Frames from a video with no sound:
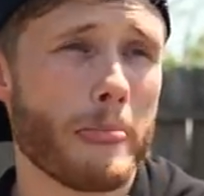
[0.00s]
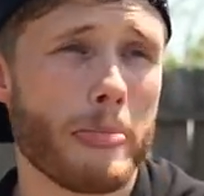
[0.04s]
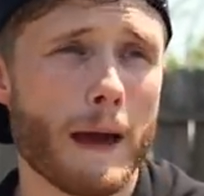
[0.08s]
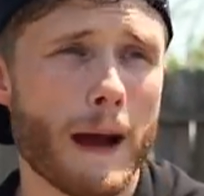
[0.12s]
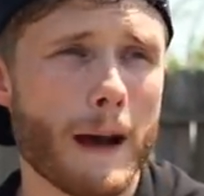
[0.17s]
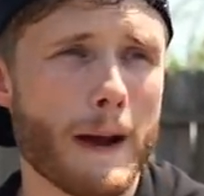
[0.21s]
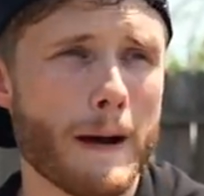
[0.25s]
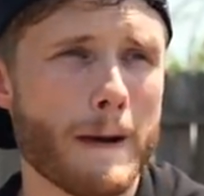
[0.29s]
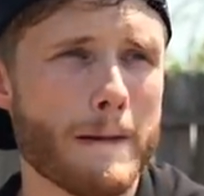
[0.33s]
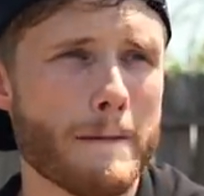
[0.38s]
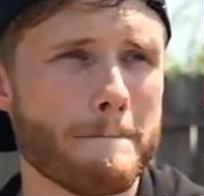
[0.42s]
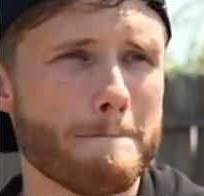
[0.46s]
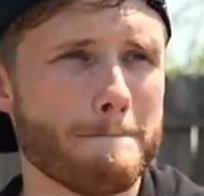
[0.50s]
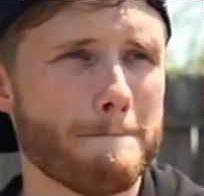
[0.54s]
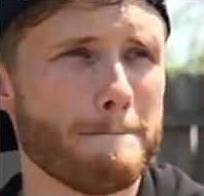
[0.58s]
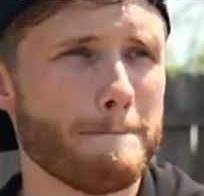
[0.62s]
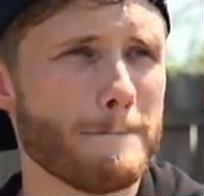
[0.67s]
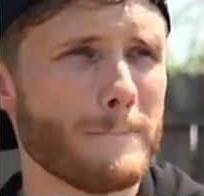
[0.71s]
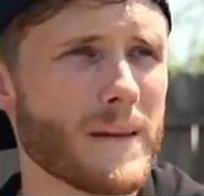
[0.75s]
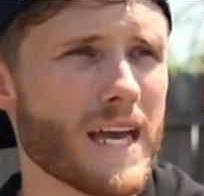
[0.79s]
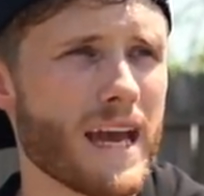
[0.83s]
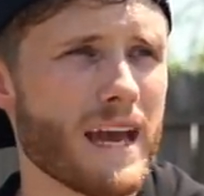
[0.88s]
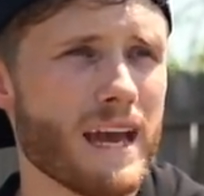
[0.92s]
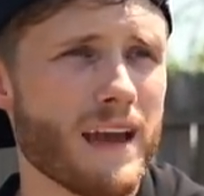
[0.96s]

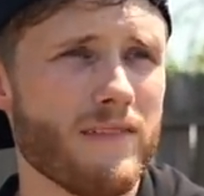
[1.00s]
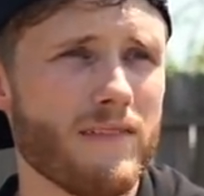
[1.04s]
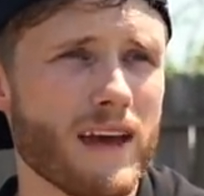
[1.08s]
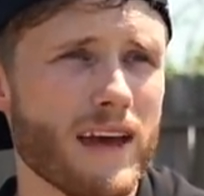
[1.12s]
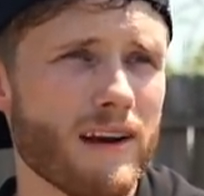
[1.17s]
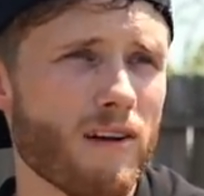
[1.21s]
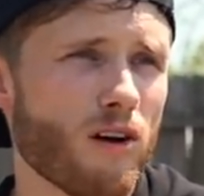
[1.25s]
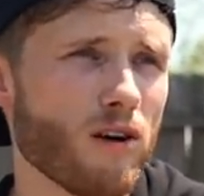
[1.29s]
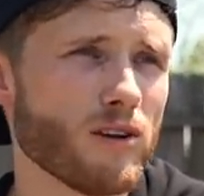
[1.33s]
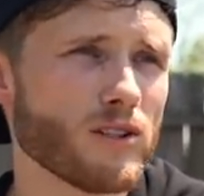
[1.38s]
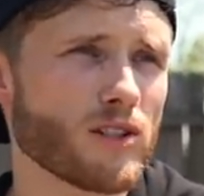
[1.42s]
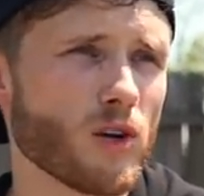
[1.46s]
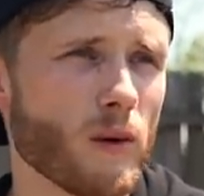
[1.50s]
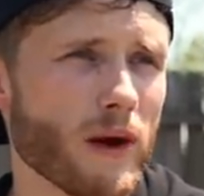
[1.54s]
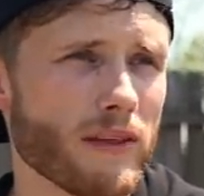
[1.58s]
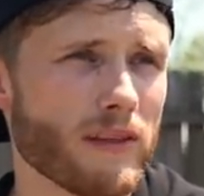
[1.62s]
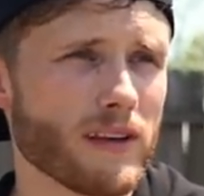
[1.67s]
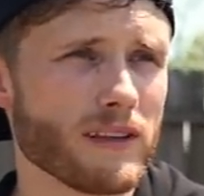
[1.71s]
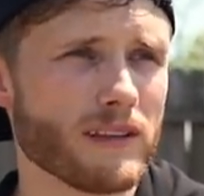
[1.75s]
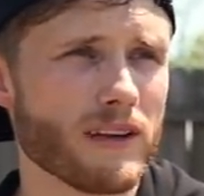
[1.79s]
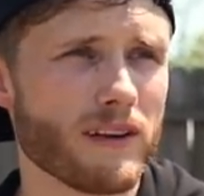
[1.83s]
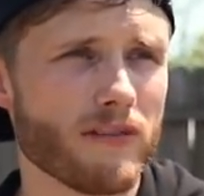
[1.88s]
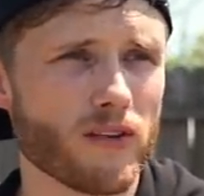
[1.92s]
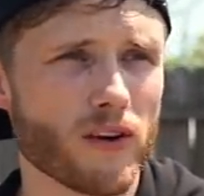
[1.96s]
And then also I
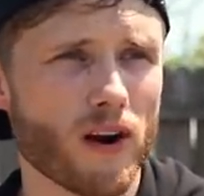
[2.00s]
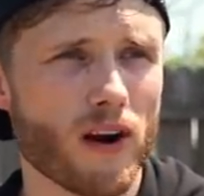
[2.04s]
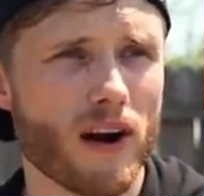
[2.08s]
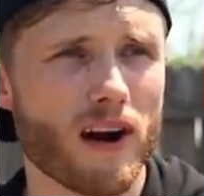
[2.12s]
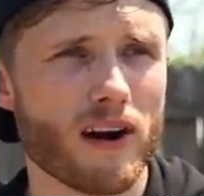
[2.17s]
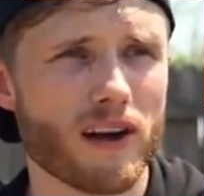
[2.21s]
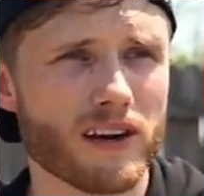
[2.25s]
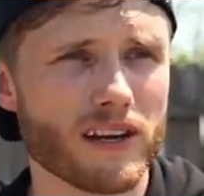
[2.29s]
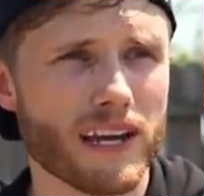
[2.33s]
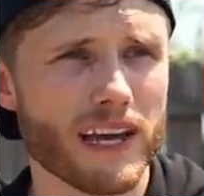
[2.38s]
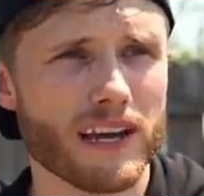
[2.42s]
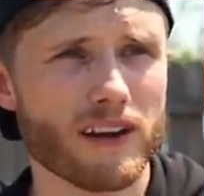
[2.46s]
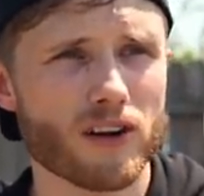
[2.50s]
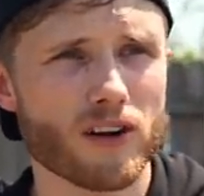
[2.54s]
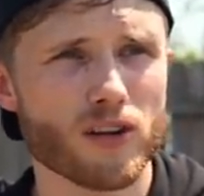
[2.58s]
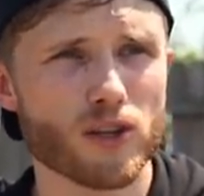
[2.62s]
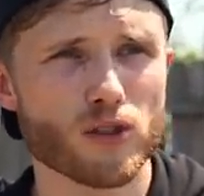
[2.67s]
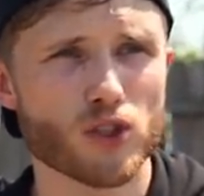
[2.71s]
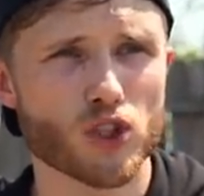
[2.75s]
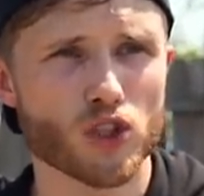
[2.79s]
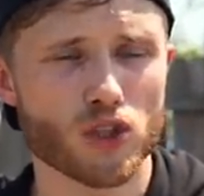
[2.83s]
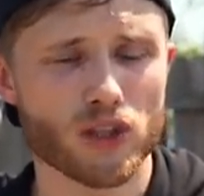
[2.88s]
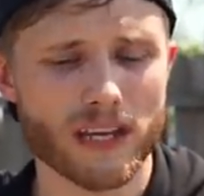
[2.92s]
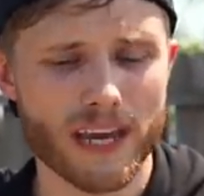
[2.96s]
think that if you're a hard gainer,
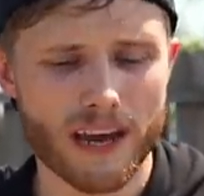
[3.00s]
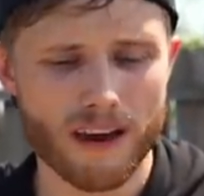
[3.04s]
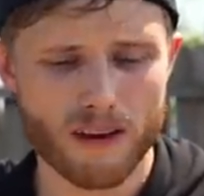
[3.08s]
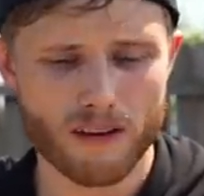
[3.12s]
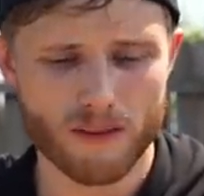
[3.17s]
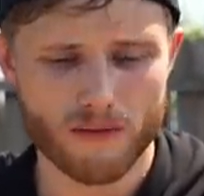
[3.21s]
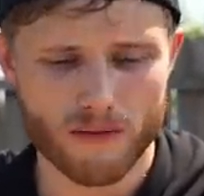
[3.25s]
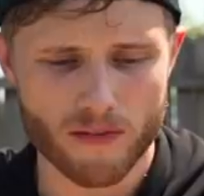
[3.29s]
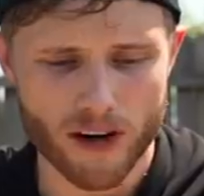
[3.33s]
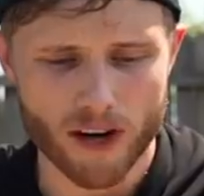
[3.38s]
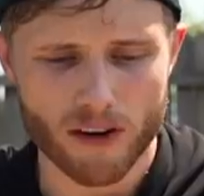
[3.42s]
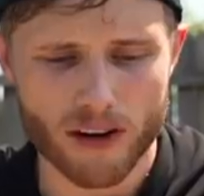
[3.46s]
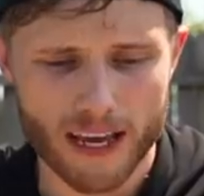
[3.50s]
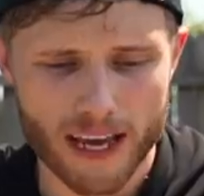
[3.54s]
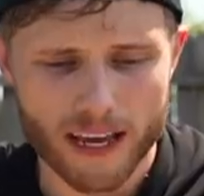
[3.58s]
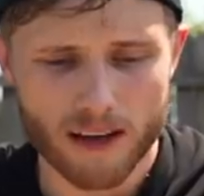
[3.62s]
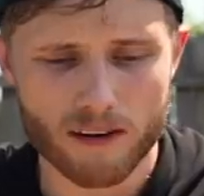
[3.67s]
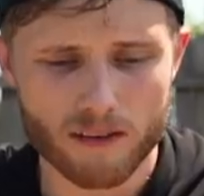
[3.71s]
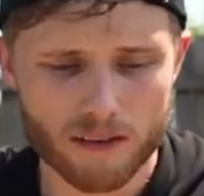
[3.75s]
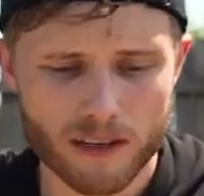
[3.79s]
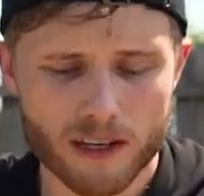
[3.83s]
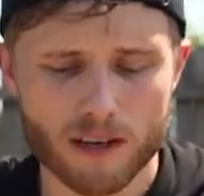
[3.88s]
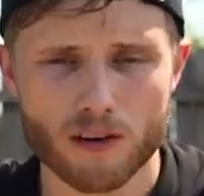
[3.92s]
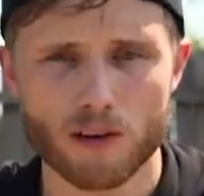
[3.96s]
you should get very
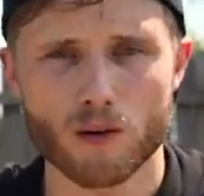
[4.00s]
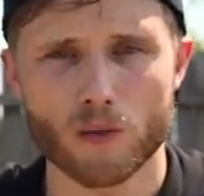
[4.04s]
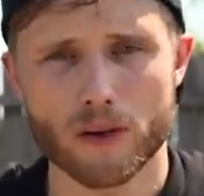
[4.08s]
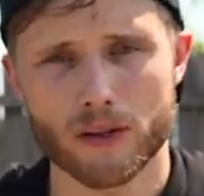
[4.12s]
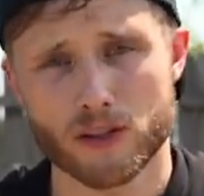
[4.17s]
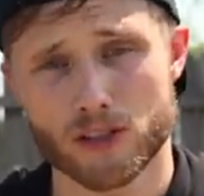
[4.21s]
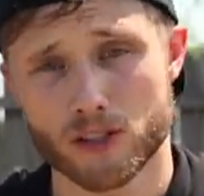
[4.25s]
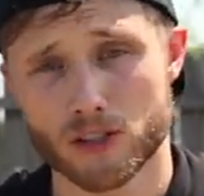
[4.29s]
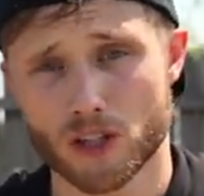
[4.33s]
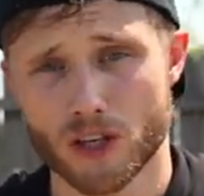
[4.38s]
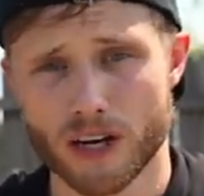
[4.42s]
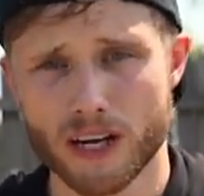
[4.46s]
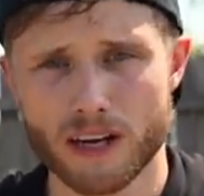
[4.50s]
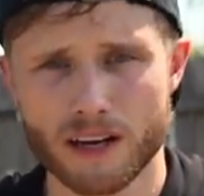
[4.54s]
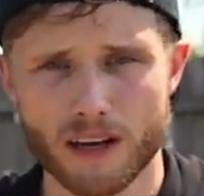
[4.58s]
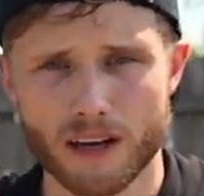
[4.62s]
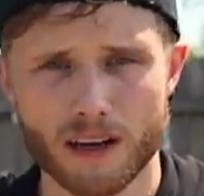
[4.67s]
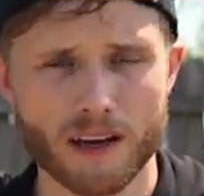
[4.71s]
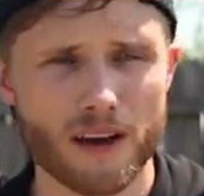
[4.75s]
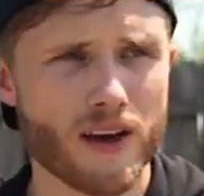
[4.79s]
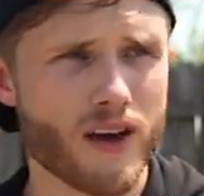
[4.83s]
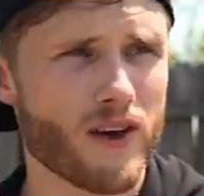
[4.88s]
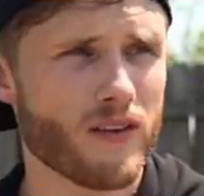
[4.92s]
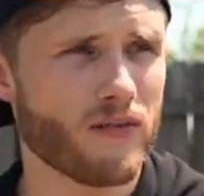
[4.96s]
analytical with your
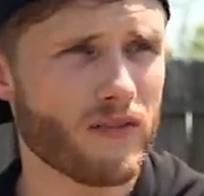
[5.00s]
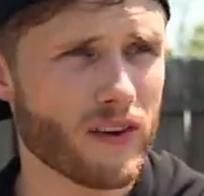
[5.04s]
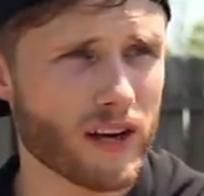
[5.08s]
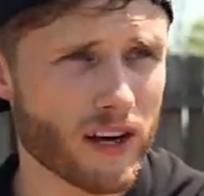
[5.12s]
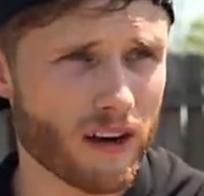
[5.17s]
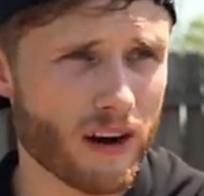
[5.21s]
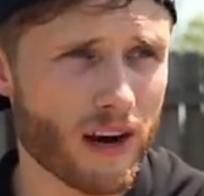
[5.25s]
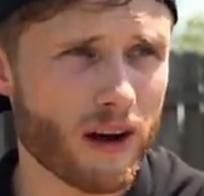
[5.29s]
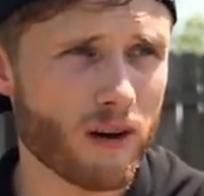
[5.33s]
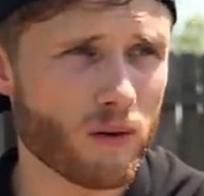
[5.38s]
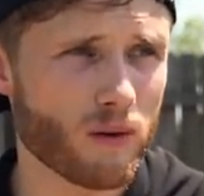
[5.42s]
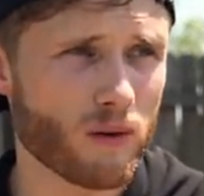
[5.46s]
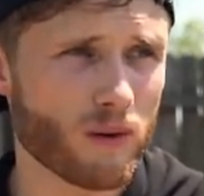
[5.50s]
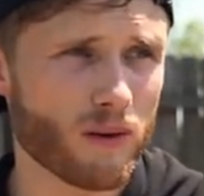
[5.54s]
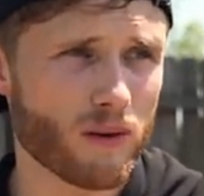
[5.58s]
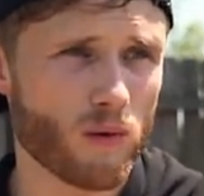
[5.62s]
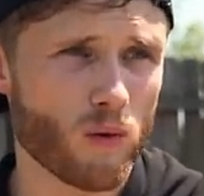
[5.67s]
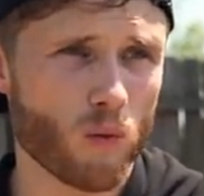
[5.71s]
training. Figure out